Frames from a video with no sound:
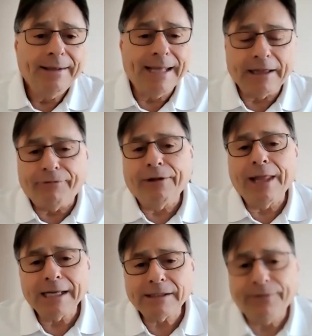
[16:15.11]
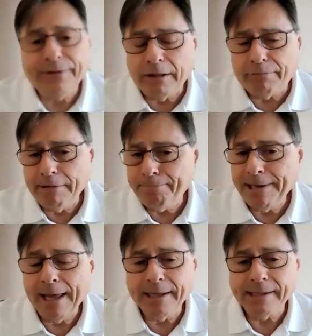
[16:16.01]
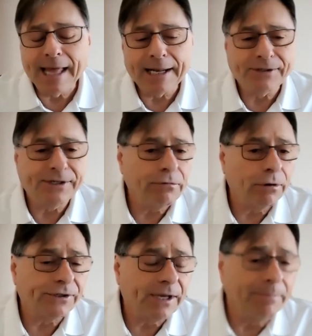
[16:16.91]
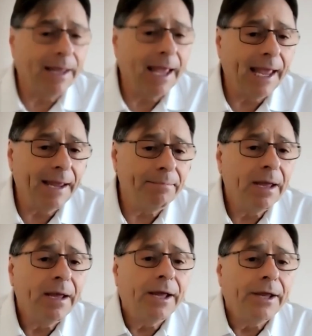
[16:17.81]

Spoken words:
that the philosophy of the 3PL is not a zero-sum game.